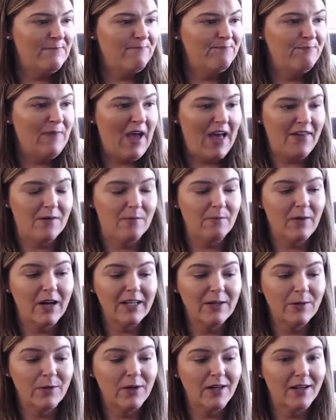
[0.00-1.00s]
Bath and Body
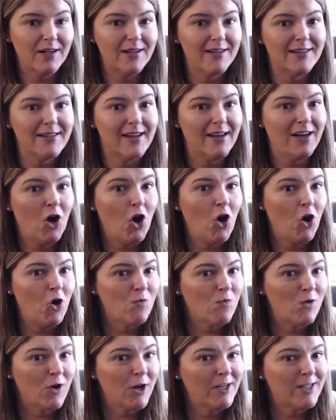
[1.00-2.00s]
Works,
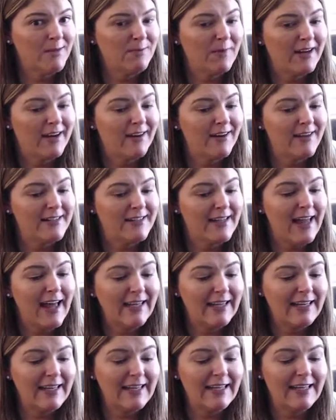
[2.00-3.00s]
Homeworx by Harry
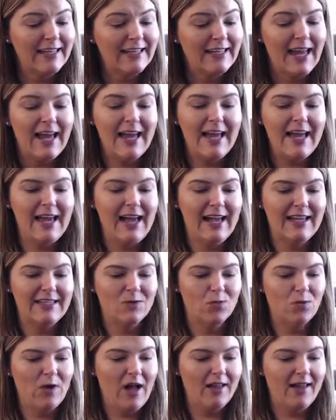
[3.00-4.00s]
Slatikin, as
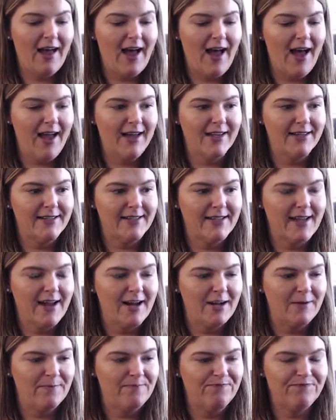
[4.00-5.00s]
well as
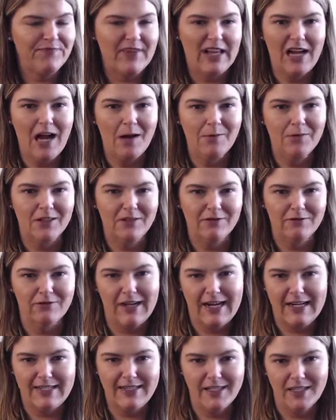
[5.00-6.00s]
a couple of
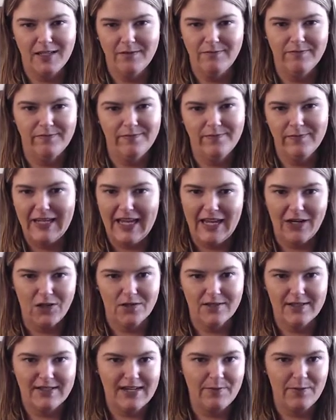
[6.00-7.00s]
random
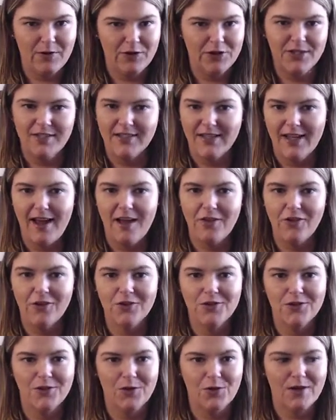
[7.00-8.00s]
candles that I purchased at other
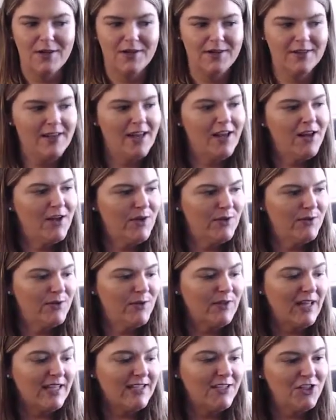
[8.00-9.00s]
stores. So
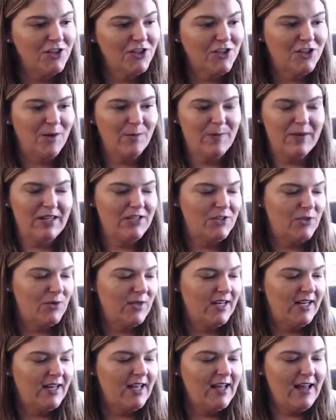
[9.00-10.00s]
let's just jump into
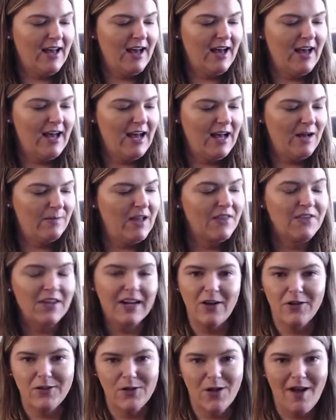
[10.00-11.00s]
it. And then I
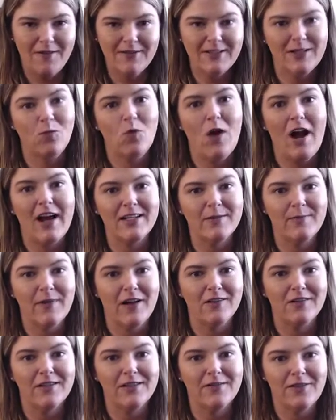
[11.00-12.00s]
also have some wax
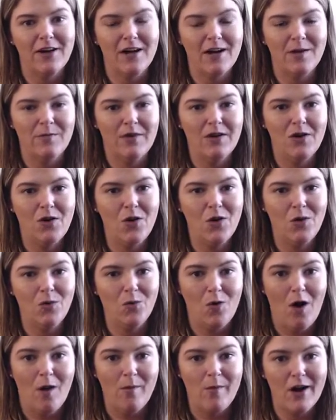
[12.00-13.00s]
melts from
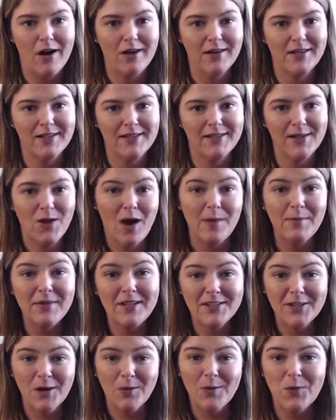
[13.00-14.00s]
Walmart. So I'm going
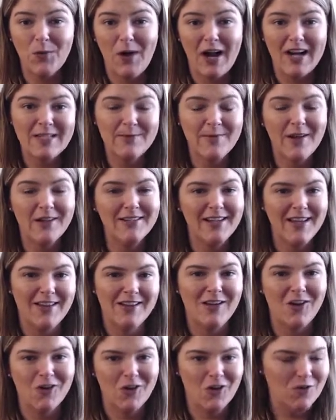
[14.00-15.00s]
to start with wax melts and
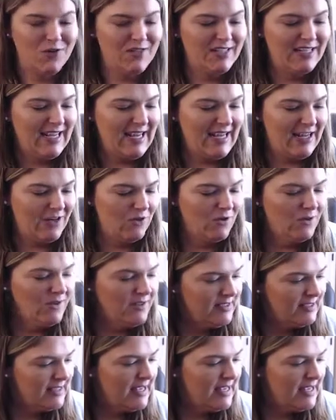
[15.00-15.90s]
then I'll go to candles.